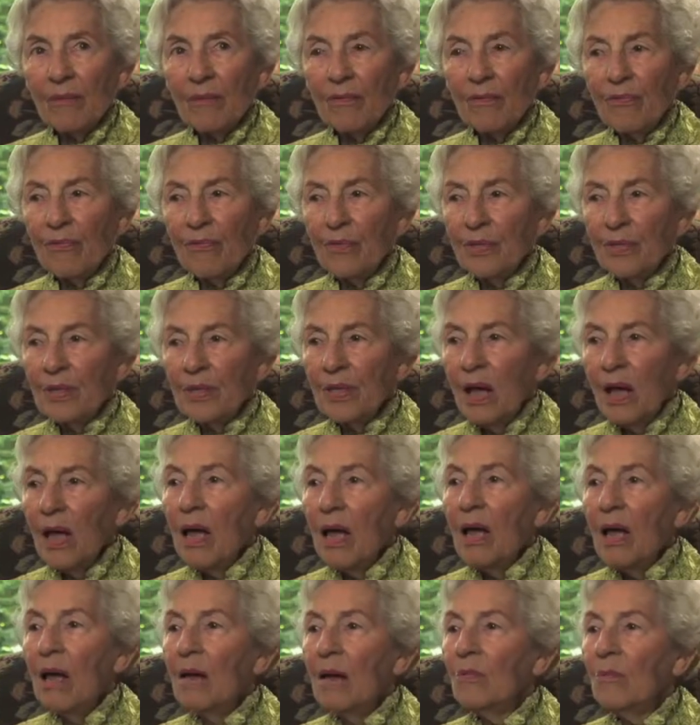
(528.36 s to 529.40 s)
for
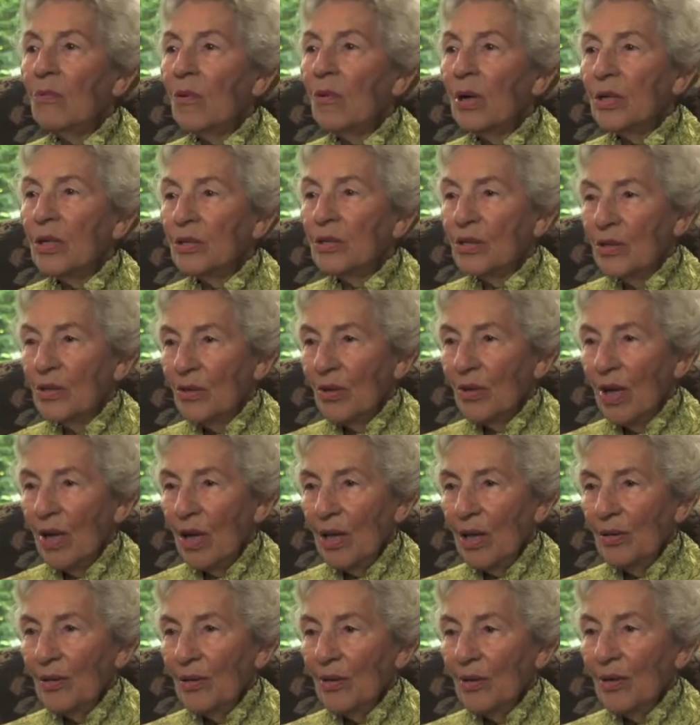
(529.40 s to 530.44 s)
some reason or
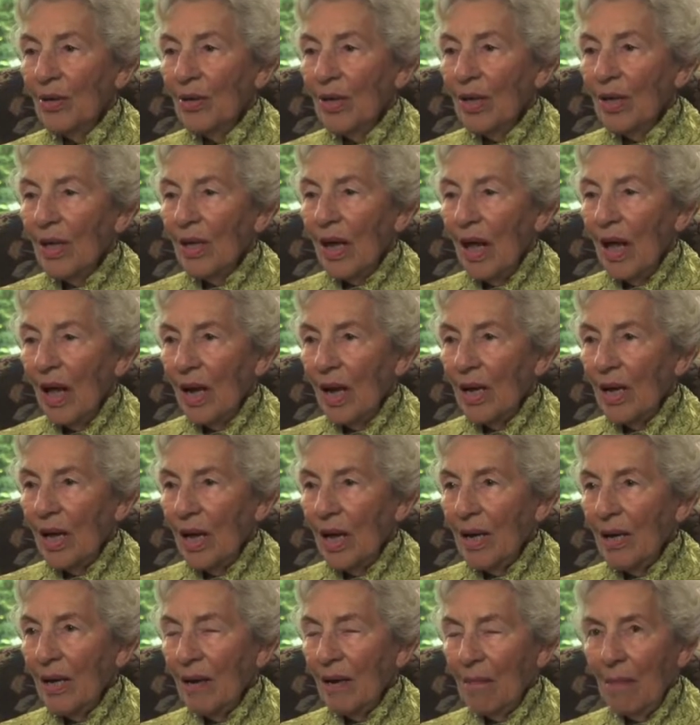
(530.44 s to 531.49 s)
other, I
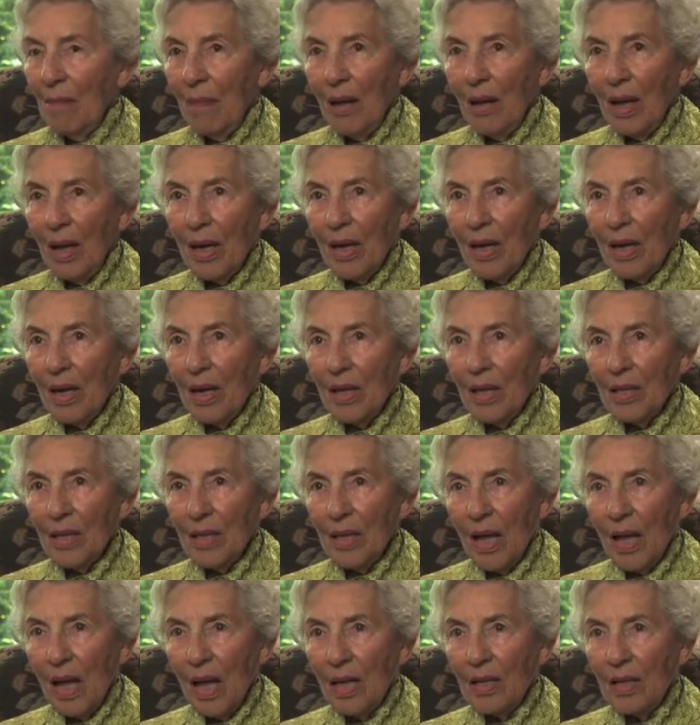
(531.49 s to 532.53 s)
got it in my head
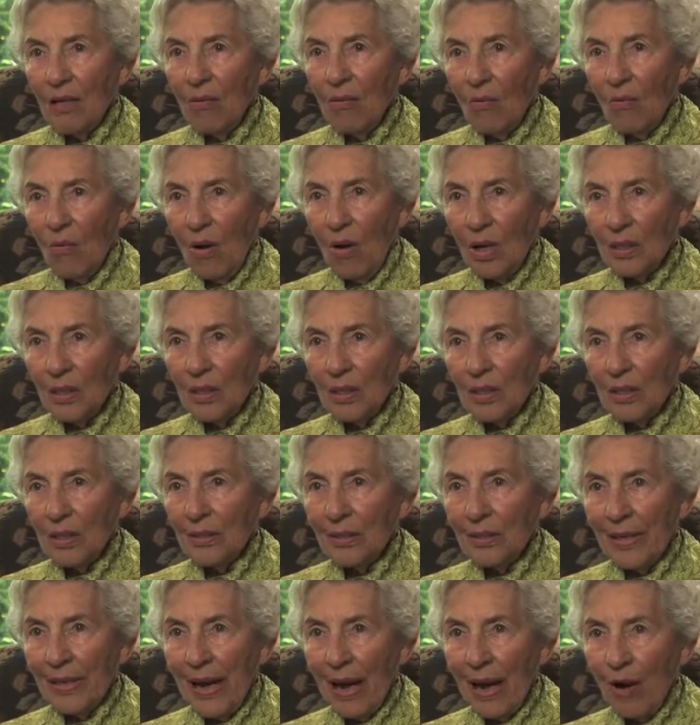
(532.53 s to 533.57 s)
that I didn't want
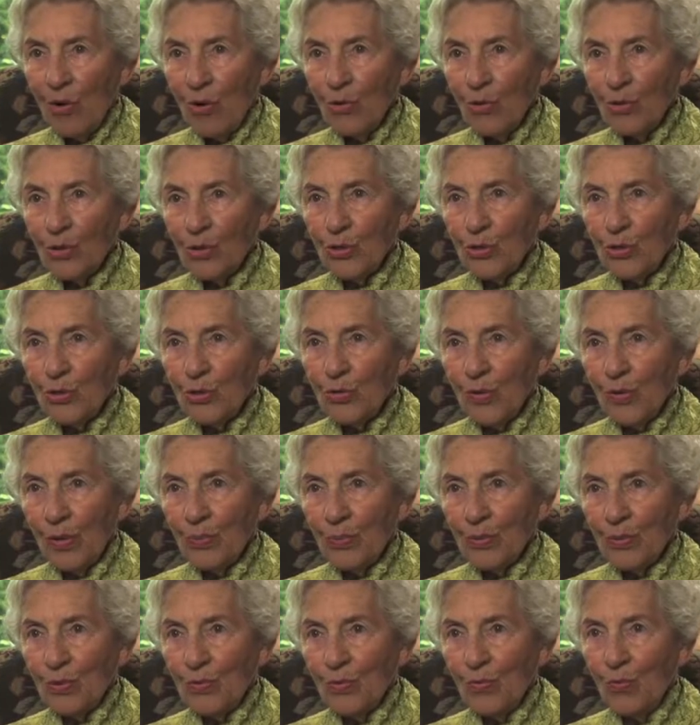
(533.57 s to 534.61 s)
little narrow
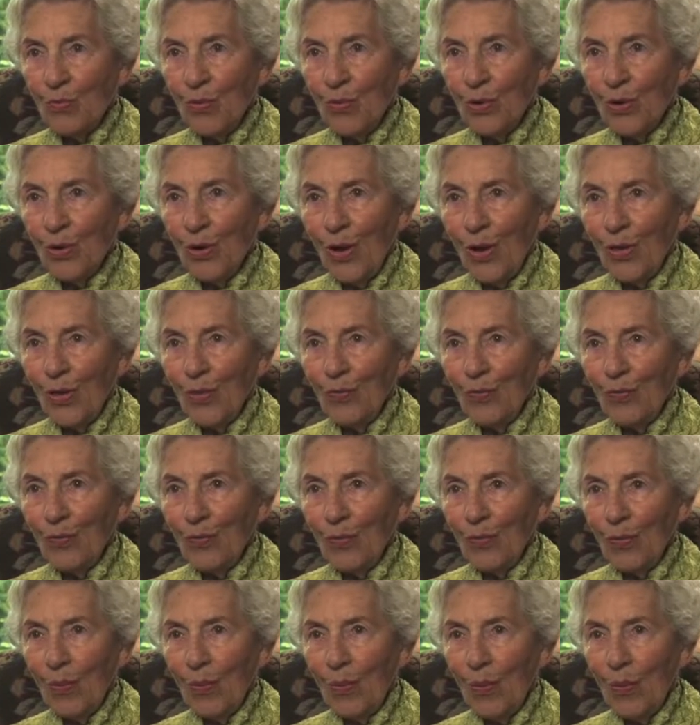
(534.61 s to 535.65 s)
strips of wood on the
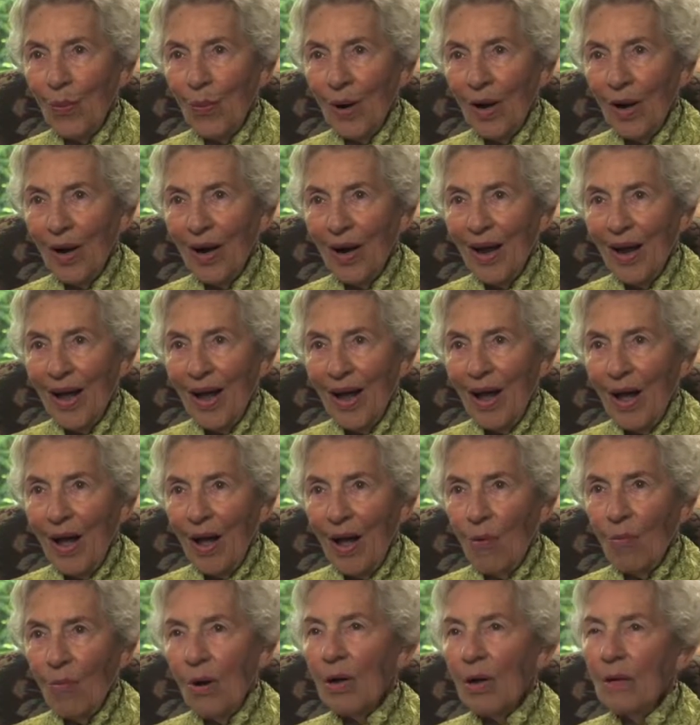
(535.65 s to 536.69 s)
floor.
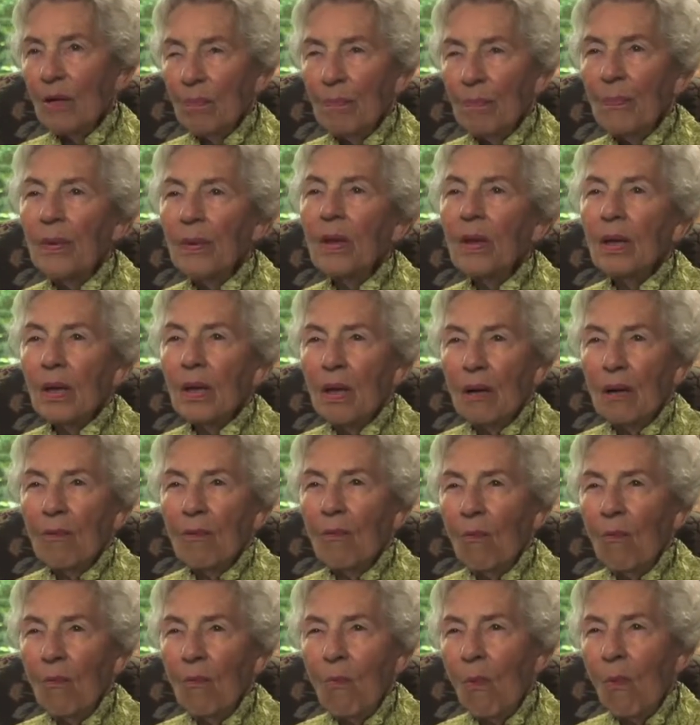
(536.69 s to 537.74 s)
I wanted big,
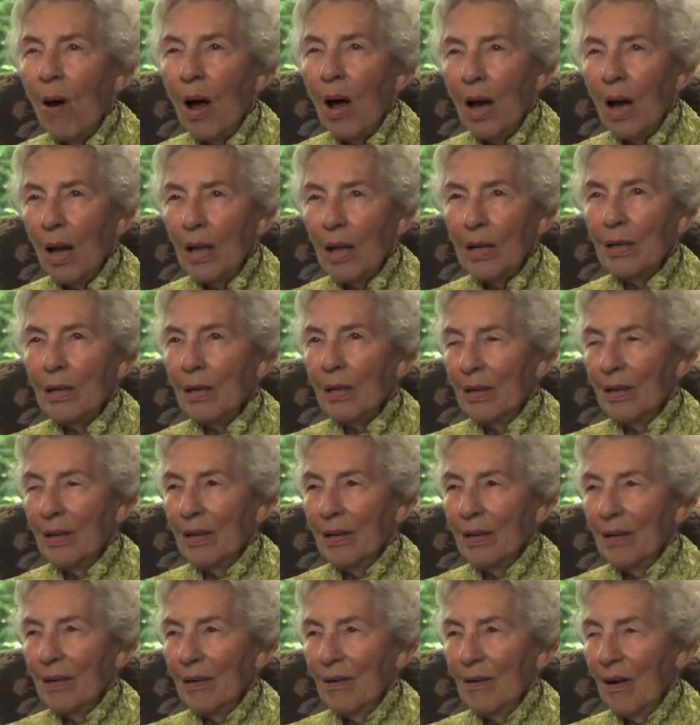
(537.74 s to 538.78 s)
wide,
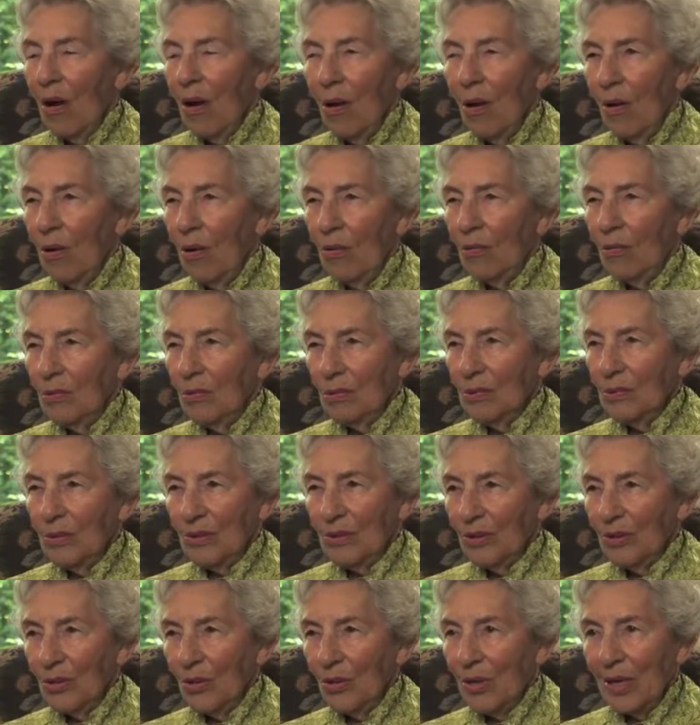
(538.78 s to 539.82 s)
old
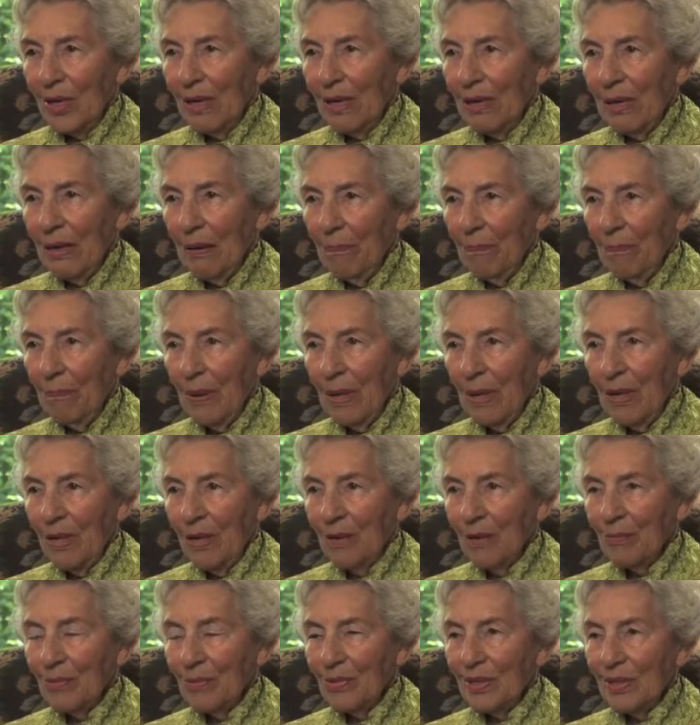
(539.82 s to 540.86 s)
looking
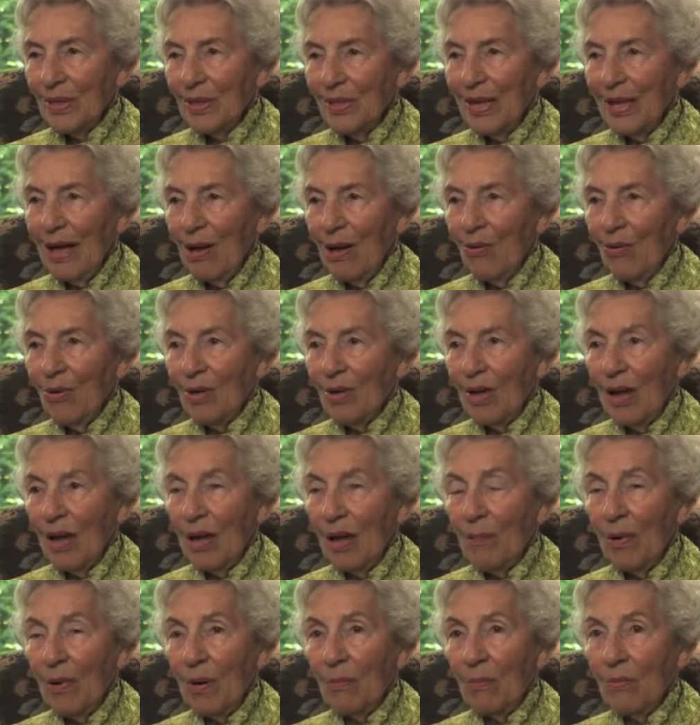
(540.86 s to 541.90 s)
beams and Howard
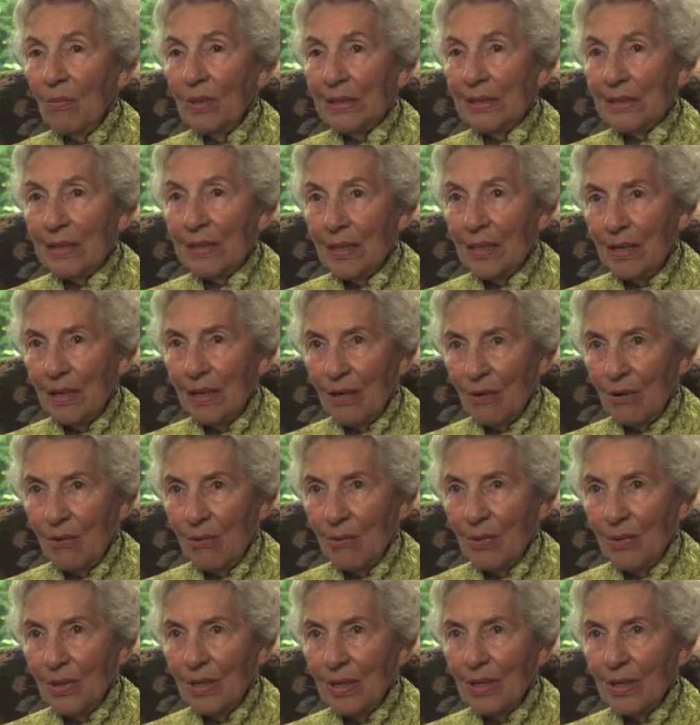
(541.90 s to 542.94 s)
came up with teak
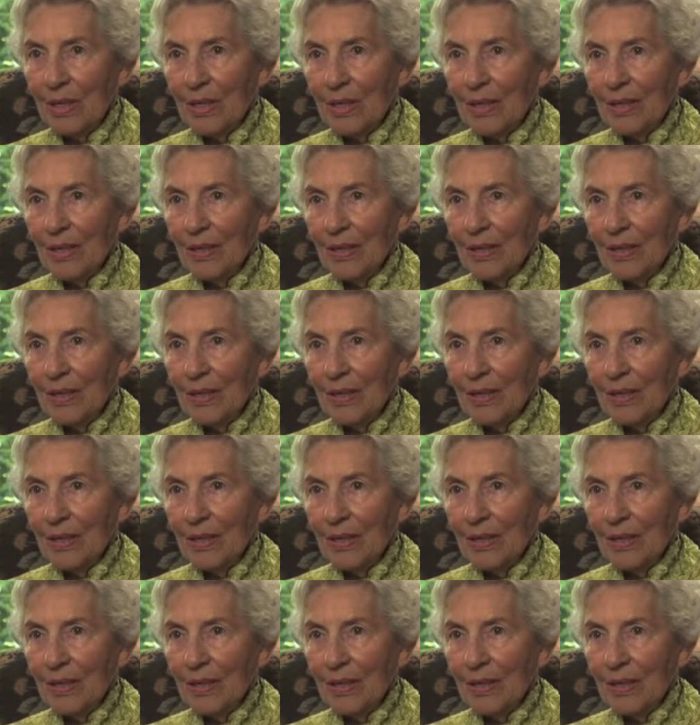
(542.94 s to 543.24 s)
wood